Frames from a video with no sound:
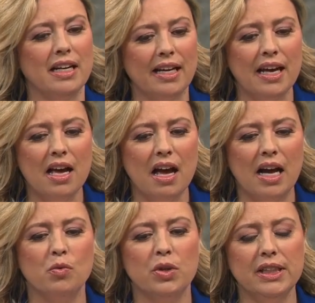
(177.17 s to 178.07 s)
and
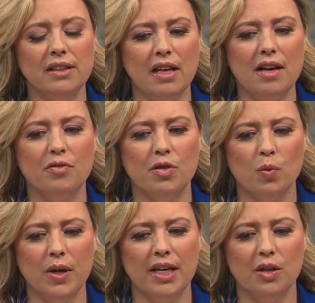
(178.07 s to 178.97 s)
I really love the
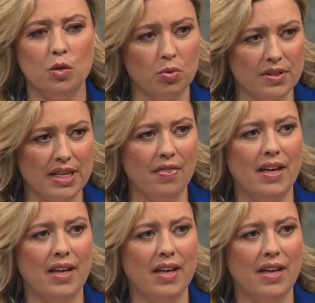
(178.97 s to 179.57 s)
way you present